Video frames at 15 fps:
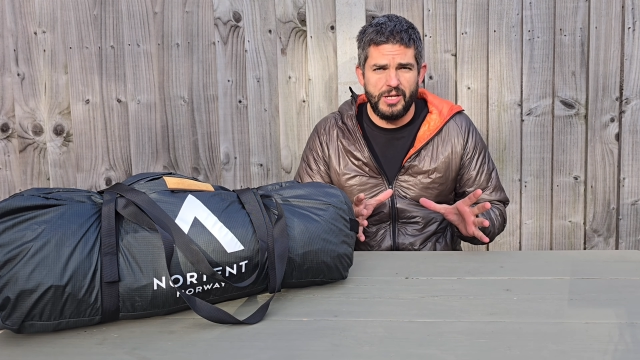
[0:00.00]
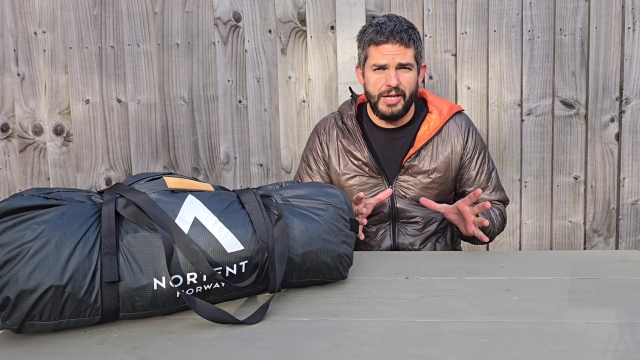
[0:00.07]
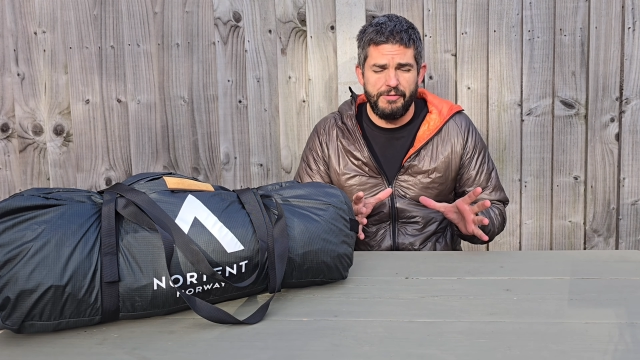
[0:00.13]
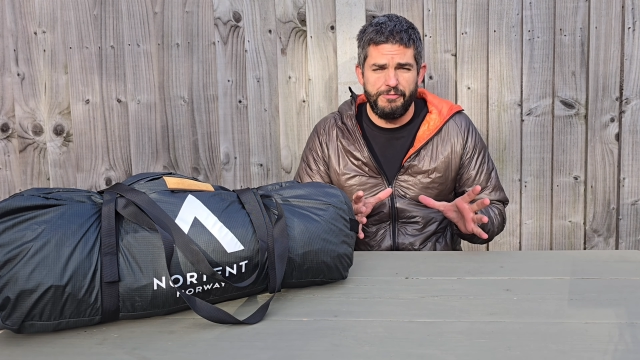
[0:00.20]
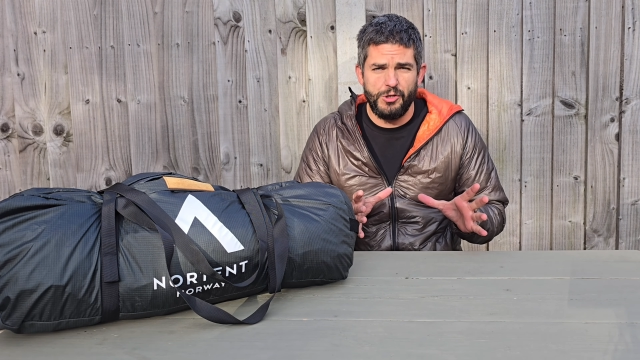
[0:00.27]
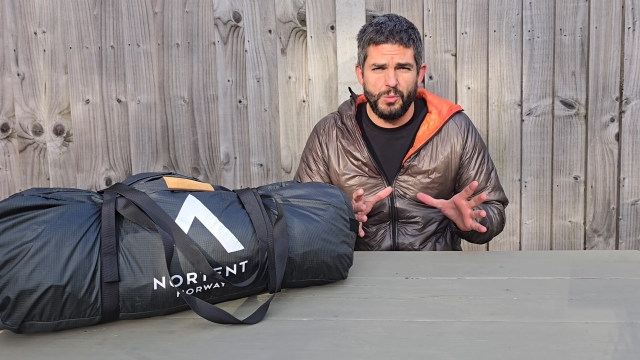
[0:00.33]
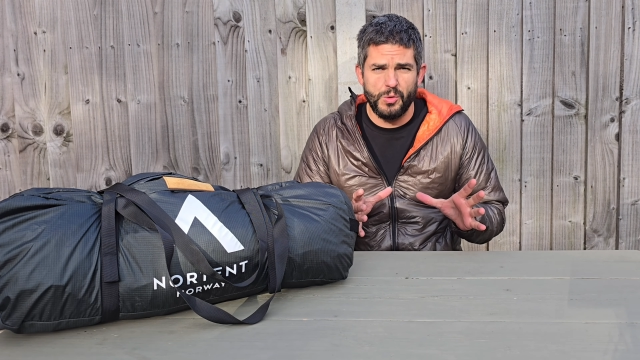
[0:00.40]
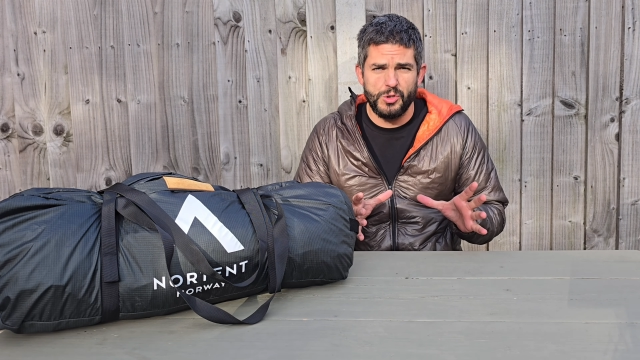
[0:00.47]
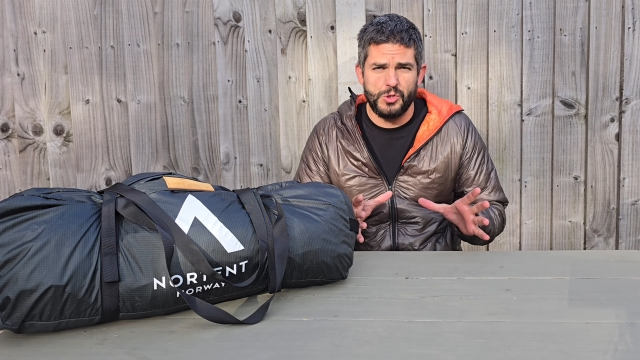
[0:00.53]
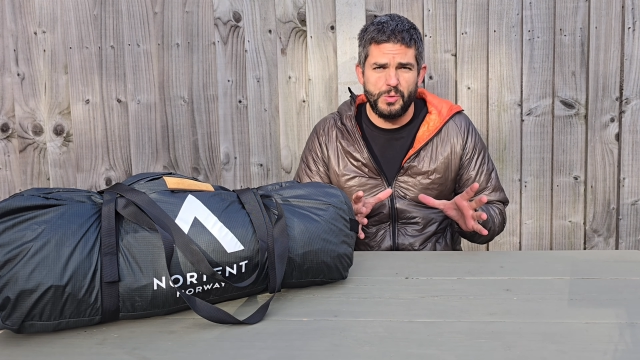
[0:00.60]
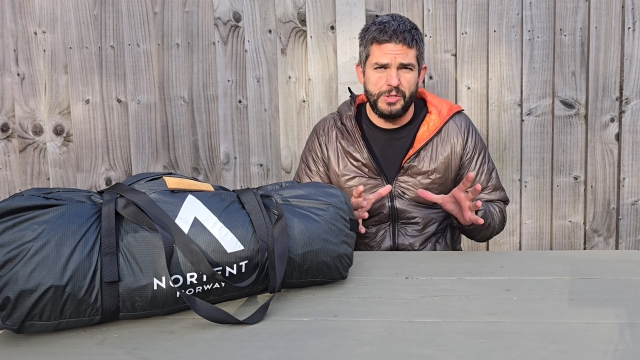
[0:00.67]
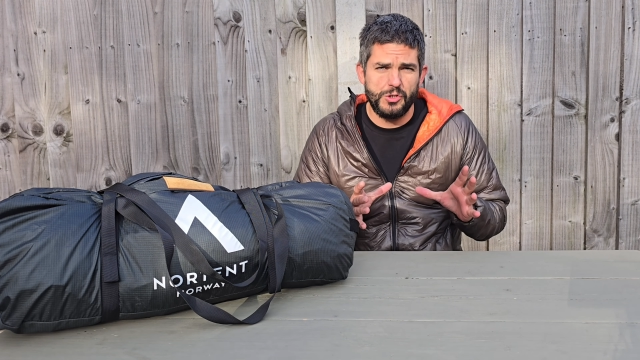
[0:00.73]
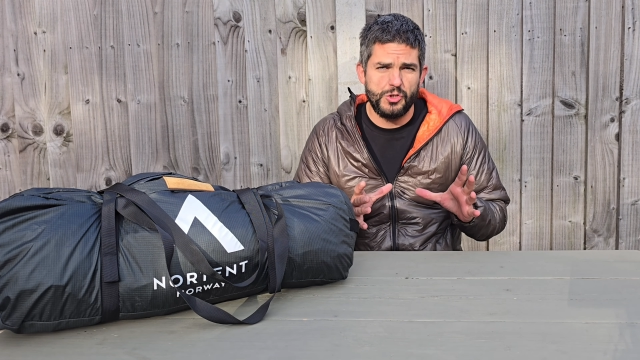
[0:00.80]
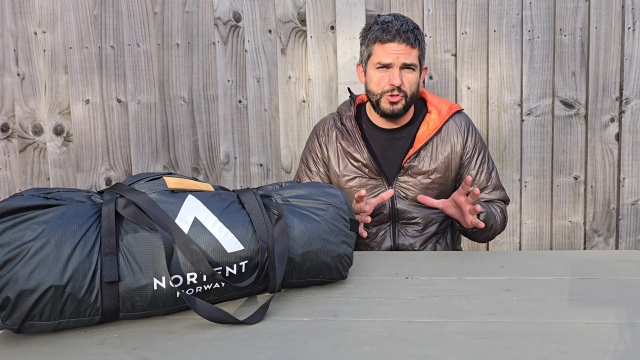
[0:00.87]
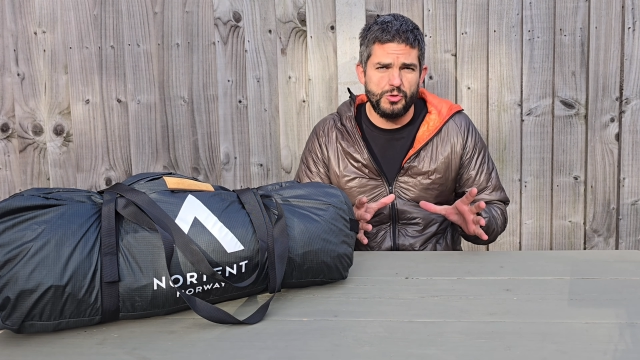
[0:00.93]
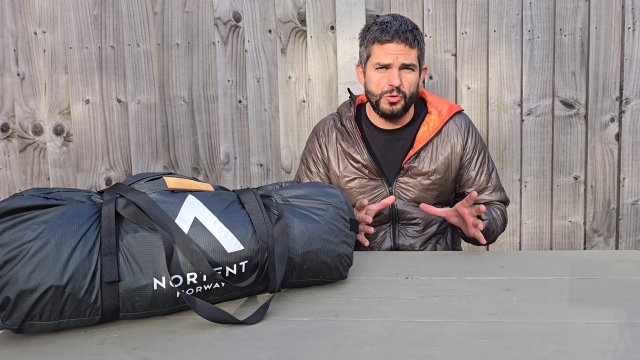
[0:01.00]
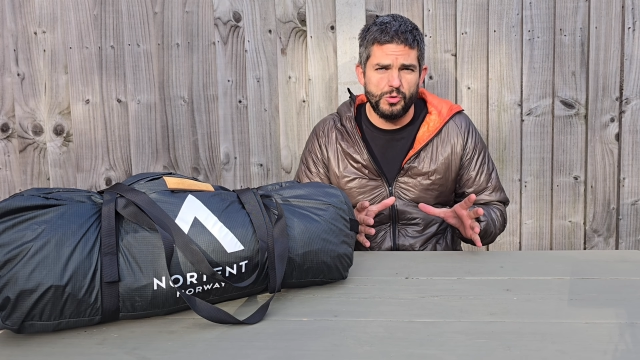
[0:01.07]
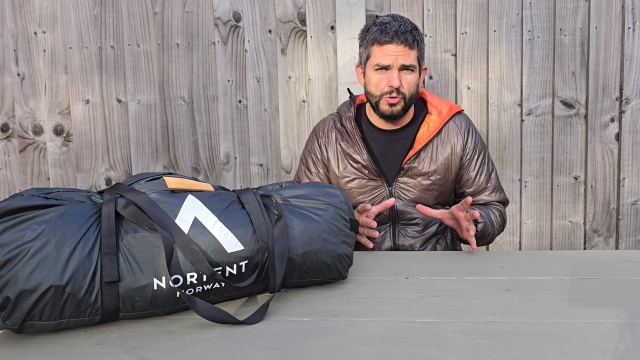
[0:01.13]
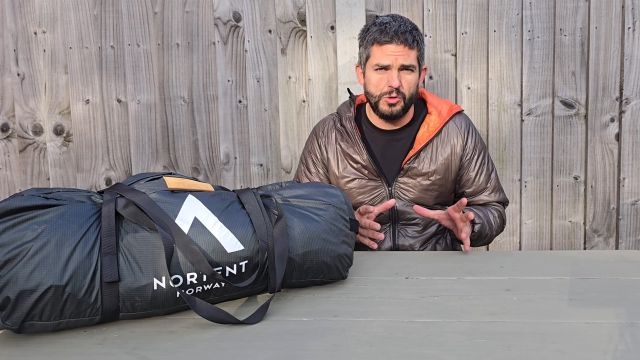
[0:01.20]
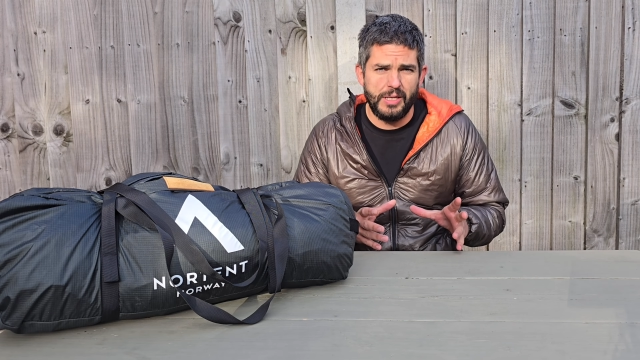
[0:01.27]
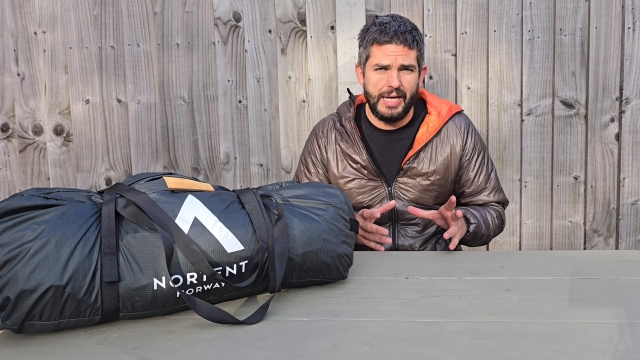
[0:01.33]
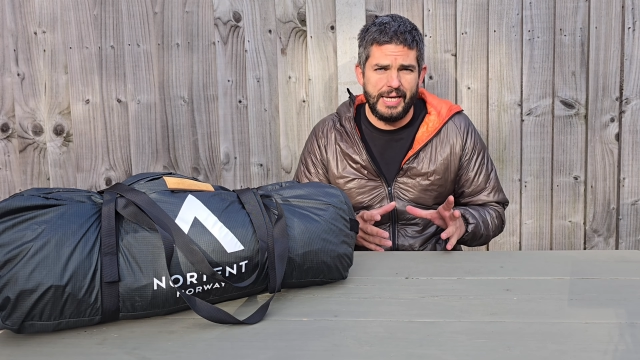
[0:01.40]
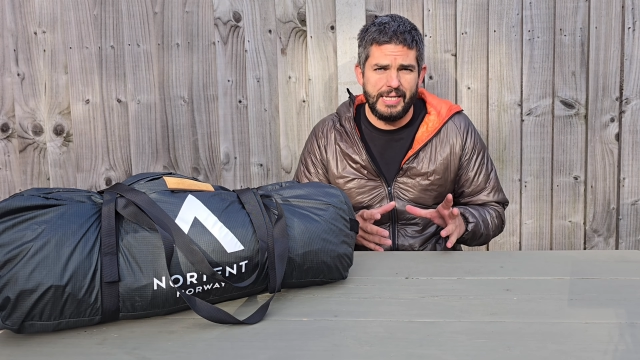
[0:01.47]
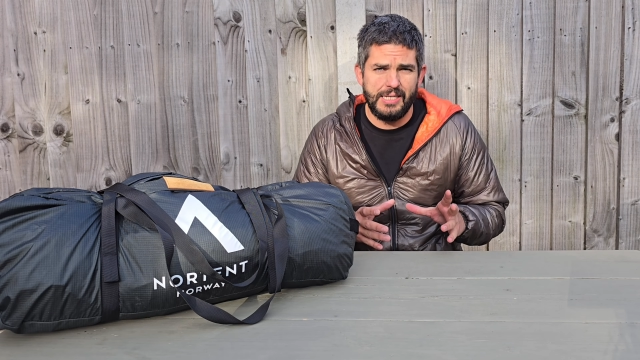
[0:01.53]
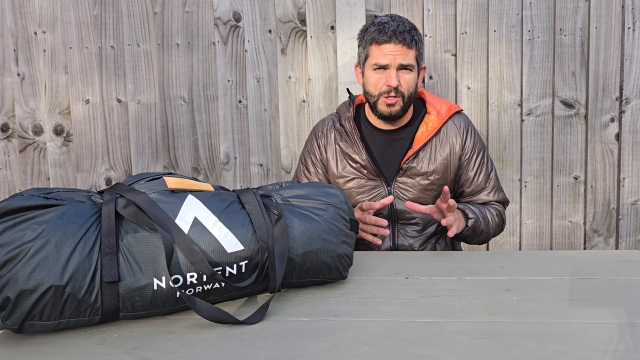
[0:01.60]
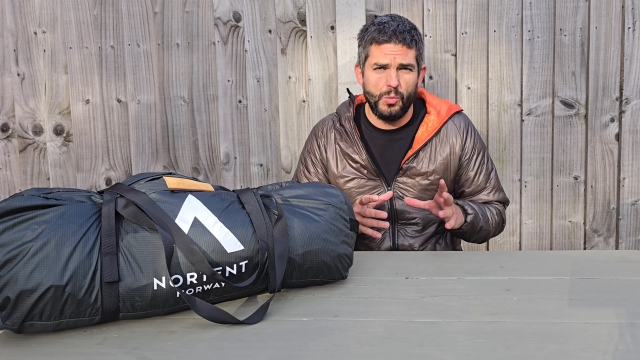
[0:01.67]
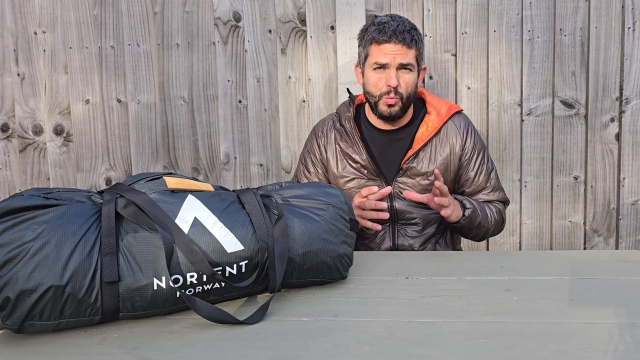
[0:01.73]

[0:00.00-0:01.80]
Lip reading: if you want to install a